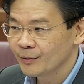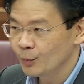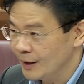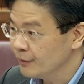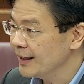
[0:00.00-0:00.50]

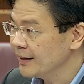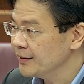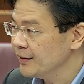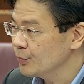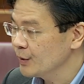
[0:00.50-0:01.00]
wealth
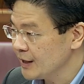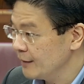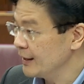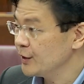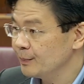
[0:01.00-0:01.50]
taxes, which
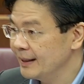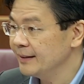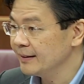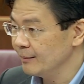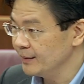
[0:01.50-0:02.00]
I've
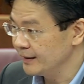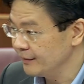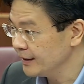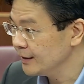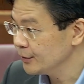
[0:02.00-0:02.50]
explained can be
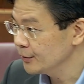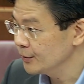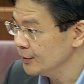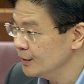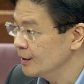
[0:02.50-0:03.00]
difficult to
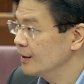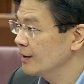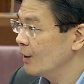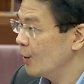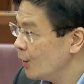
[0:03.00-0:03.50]
do,
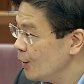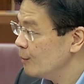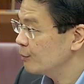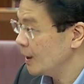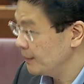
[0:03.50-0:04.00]

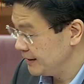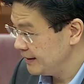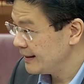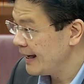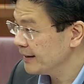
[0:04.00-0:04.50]
or
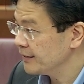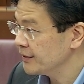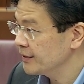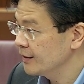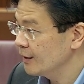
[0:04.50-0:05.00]
property
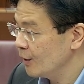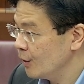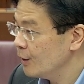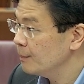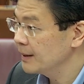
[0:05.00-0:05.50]
tax,
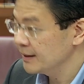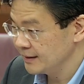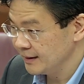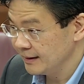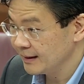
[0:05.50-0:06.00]
or
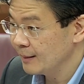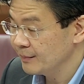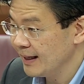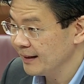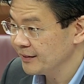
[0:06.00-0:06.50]
personal income
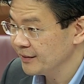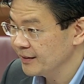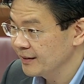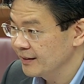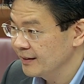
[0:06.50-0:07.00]
tax.
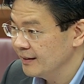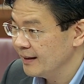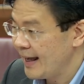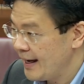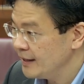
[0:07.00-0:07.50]

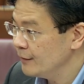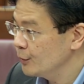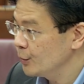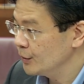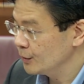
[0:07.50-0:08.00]
And if
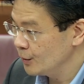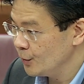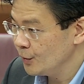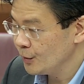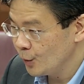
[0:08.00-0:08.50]
you were to
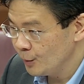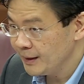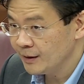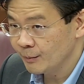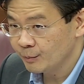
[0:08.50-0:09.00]
go home in on